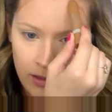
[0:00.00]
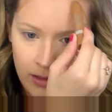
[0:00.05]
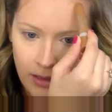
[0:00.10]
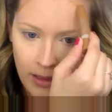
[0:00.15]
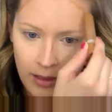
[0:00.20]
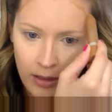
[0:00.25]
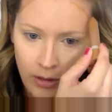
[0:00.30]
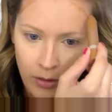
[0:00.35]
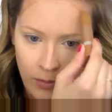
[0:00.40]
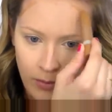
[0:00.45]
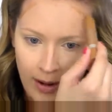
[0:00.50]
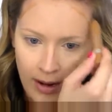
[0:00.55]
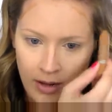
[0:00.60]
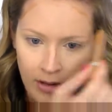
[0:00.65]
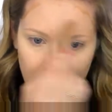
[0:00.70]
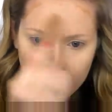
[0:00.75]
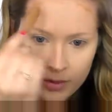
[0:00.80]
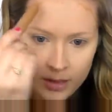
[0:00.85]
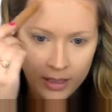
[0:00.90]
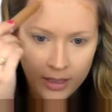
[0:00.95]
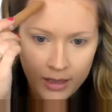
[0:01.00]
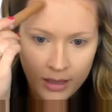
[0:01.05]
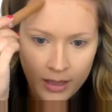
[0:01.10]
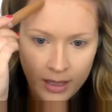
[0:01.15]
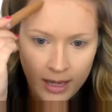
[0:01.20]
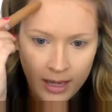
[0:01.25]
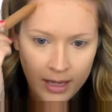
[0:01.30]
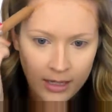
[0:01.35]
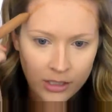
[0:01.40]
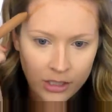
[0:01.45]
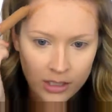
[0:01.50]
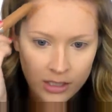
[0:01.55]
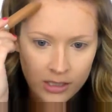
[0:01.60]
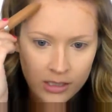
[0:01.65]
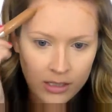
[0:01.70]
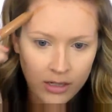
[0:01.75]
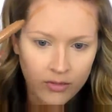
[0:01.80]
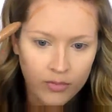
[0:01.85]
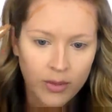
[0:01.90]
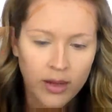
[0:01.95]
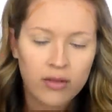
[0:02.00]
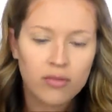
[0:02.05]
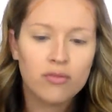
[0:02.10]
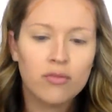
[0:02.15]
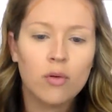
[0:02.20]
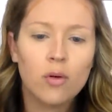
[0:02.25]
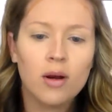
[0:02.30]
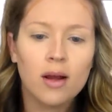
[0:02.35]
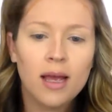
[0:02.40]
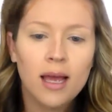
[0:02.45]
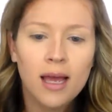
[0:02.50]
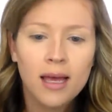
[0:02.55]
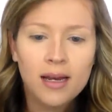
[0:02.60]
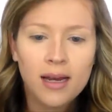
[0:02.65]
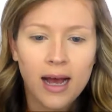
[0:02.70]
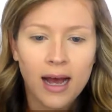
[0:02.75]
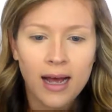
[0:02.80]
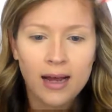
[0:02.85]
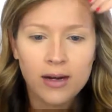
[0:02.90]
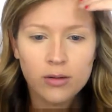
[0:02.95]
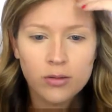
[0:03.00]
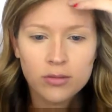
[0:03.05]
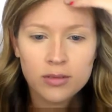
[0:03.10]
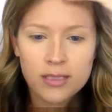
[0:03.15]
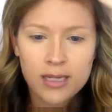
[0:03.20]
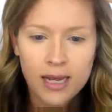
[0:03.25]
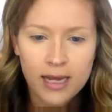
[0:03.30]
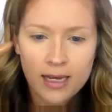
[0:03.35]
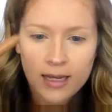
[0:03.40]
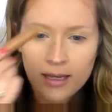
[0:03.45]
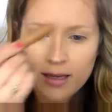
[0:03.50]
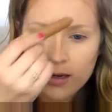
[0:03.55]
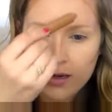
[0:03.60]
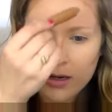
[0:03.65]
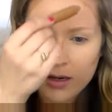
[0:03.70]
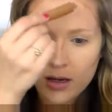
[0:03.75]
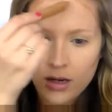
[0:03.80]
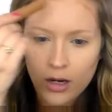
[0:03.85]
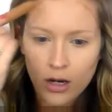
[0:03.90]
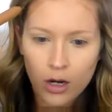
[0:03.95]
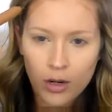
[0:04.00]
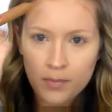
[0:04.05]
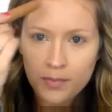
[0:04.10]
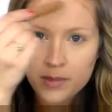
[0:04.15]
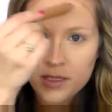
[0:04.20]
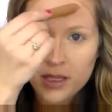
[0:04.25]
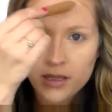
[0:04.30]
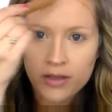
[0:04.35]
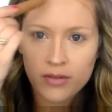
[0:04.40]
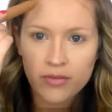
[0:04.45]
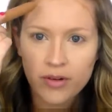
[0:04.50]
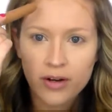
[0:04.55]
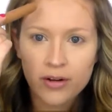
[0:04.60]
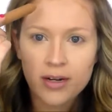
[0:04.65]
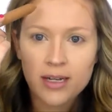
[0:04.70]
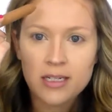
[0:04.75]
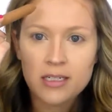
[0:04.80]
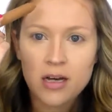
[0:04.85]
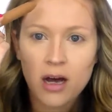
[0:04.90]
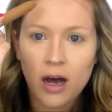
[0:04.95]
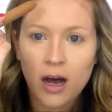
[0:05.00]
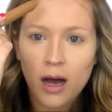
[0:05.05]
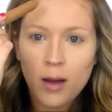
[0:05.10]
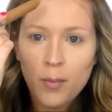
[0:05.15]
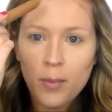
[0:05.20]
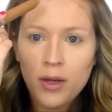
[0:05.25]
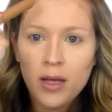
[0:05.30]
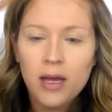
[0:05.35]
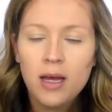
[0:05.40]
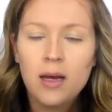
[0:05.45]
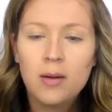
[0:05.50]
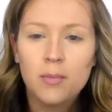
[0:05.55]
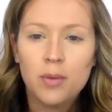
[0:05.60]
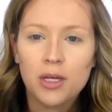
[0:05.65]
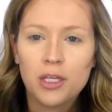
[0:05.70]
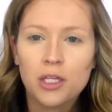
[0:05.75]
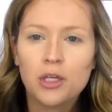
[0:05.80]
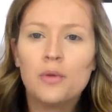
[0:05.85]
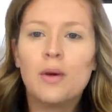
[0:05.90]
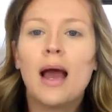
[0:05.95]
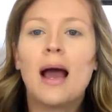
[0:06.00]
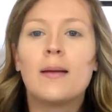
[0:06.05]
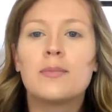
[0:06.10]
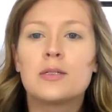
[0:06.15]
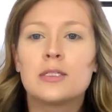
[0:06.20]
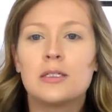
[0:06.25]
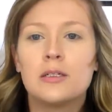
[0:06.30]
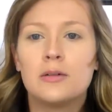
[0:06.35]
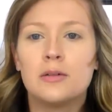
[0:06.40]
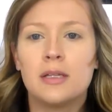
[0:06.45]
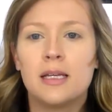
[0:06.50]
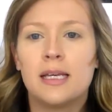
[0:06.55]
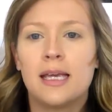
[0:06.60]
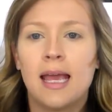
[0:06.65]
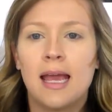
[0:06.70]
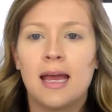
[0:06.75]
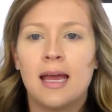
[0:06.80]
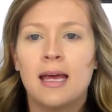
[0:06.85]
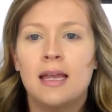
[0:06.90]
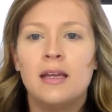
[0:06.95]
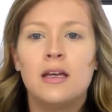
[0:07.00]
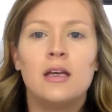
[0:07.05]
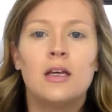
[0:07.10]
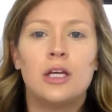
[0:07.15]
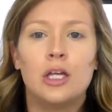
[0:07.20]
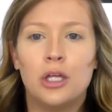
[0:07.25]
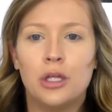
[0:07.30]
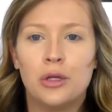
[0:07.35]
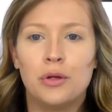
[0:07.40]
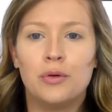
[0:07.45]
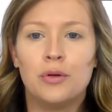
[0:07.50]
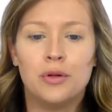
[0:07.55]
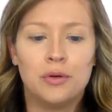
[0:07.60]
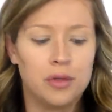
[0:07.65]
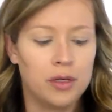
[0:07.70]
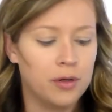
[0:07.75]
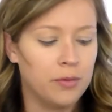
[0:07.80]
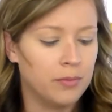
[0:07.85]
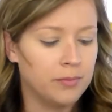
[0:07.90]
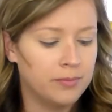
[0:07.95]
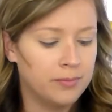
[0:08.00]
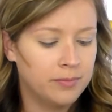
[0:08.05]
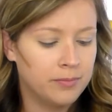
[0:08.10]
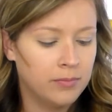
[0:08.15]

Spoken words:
like, around the edges of my forehead. I don't take it up to the very top, but you absolutely can. You do you.